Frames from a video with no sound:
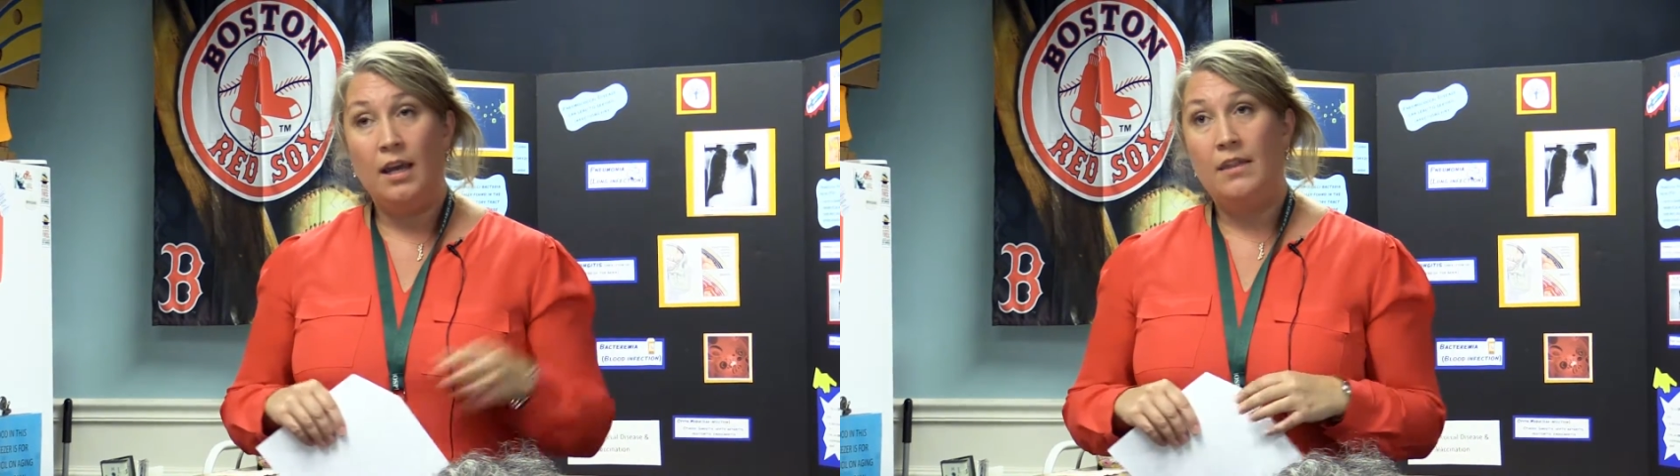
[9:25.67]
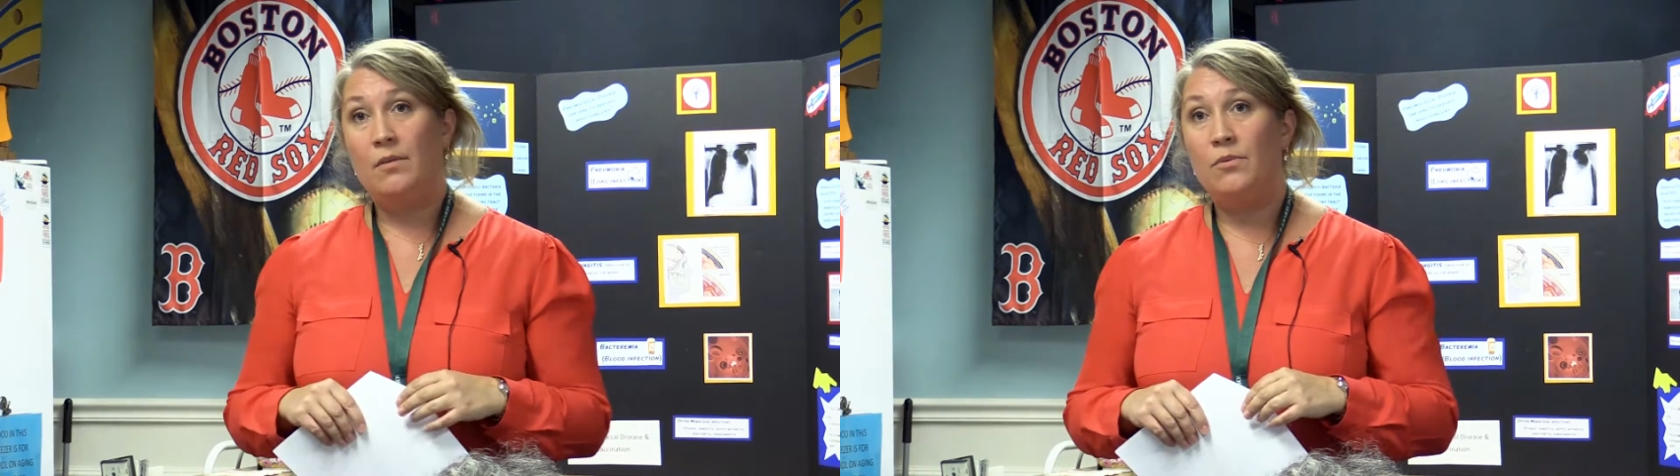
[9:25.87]

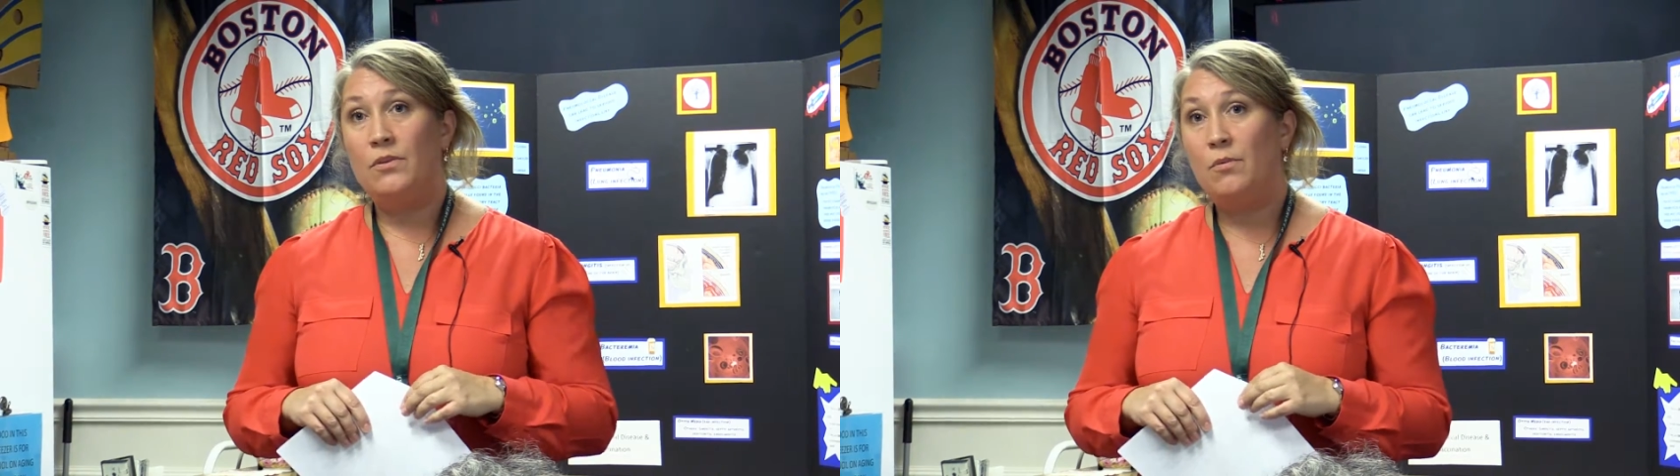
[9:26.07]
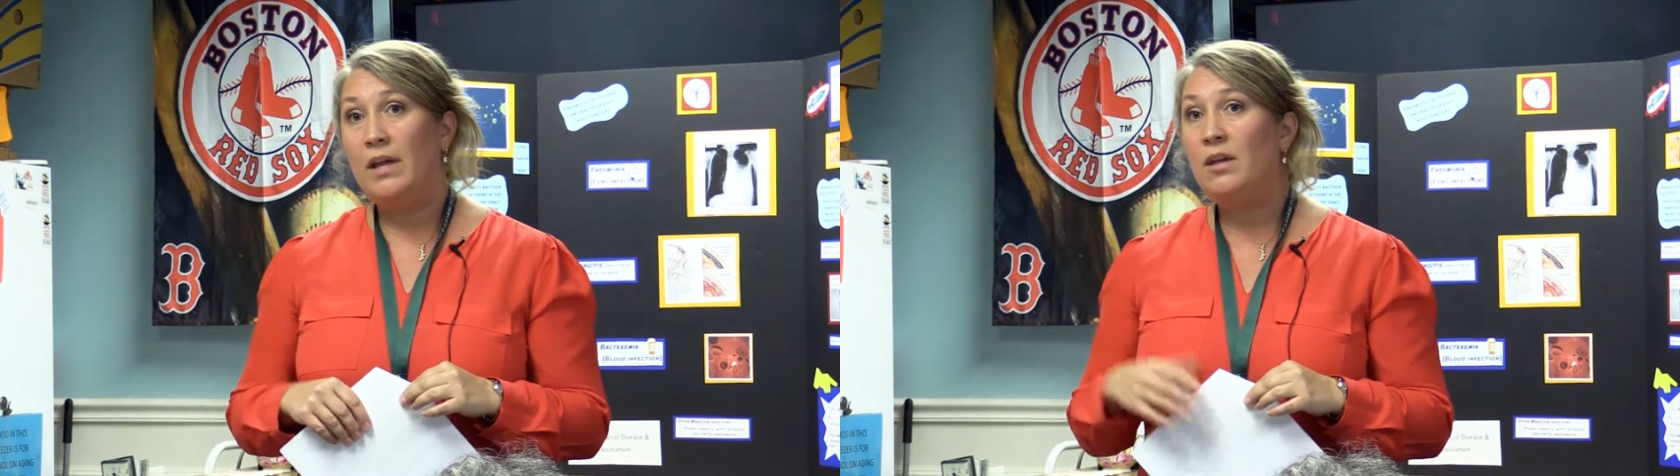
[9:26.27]

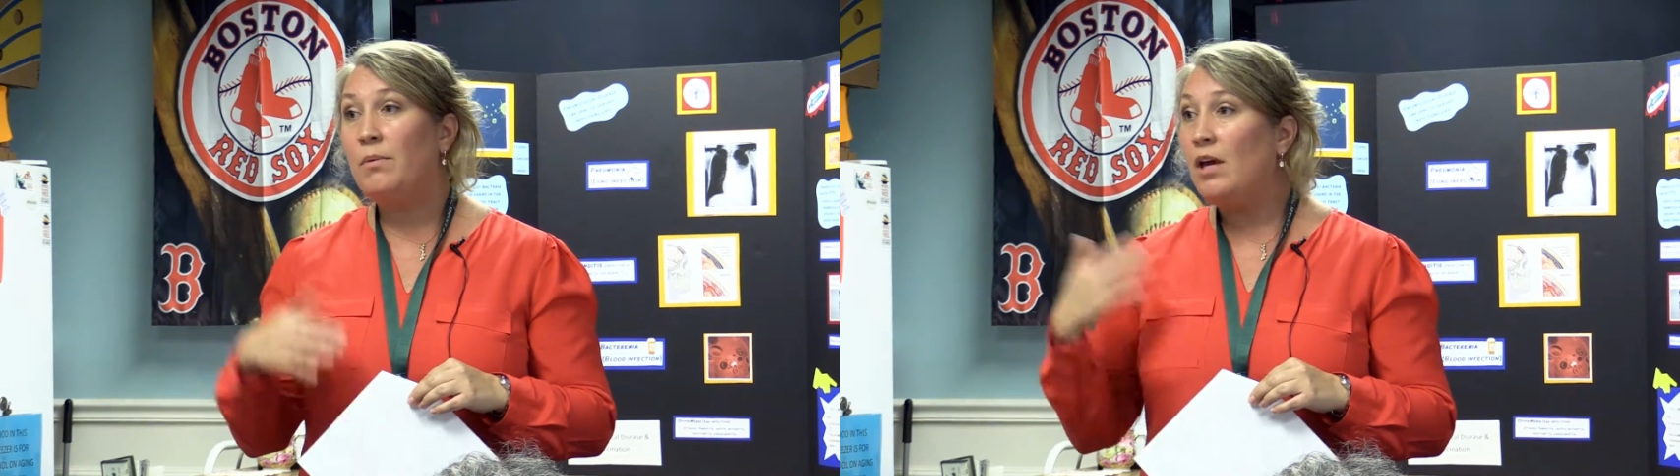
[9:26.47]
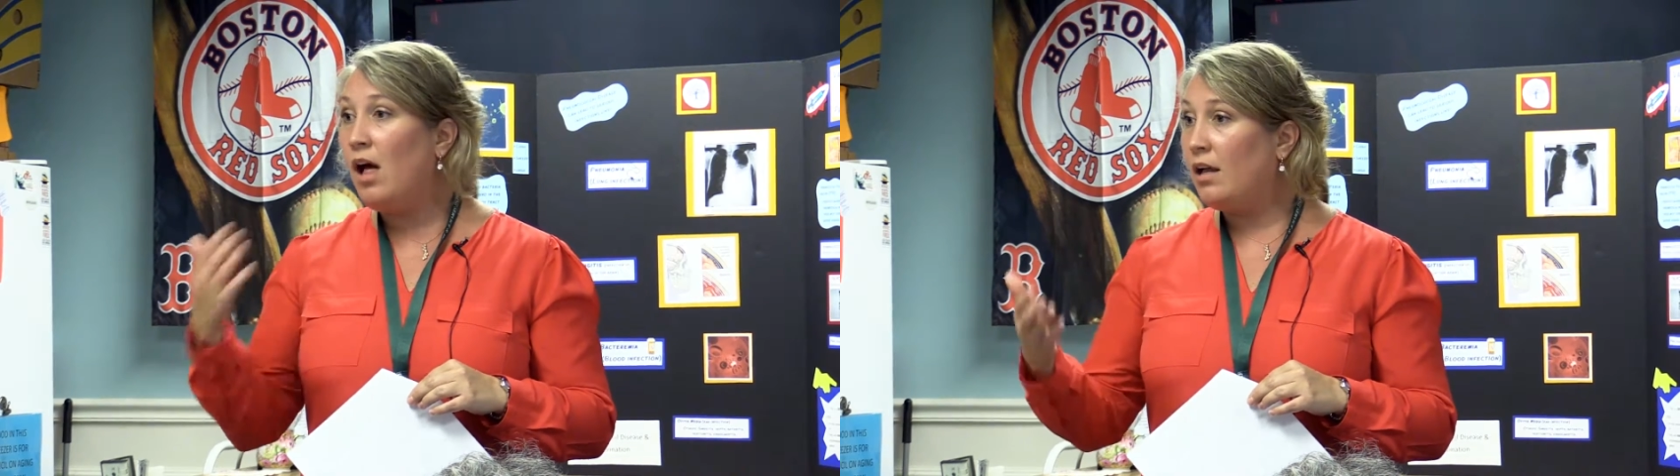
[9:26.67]
The one that
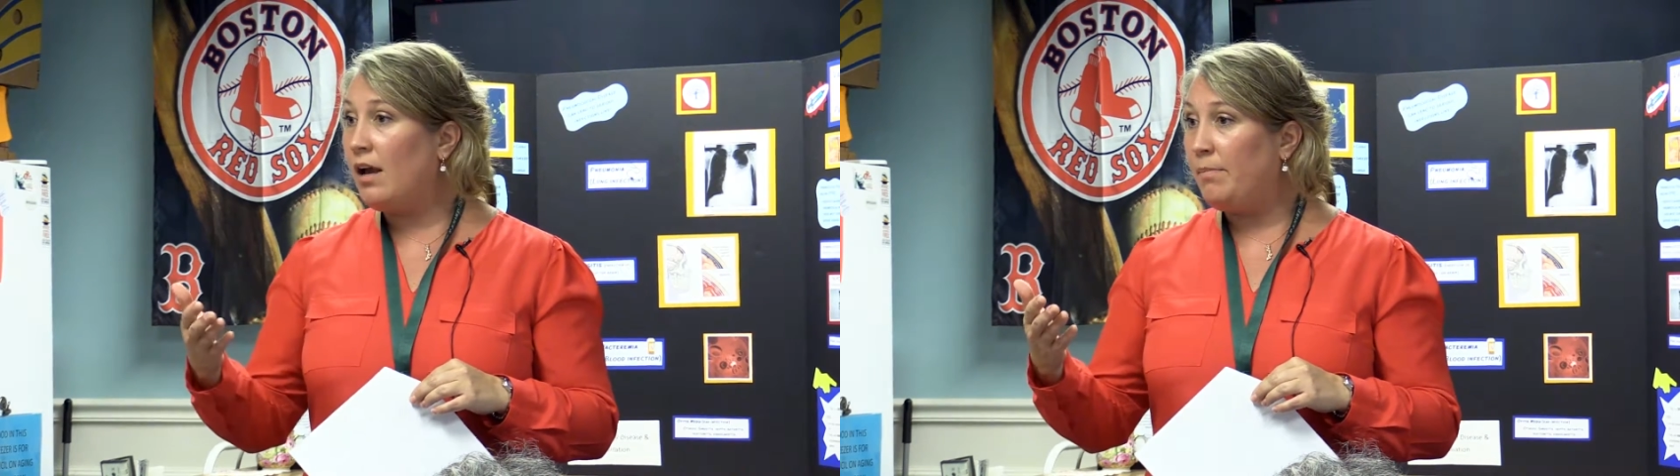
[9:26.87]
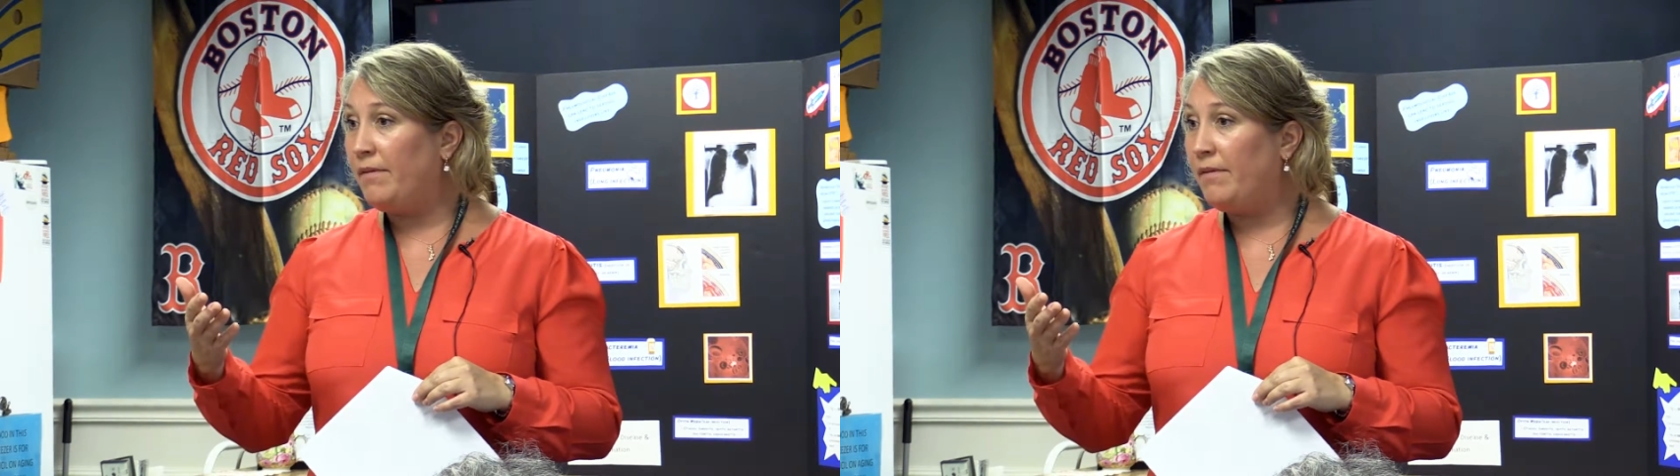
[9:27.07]
we all got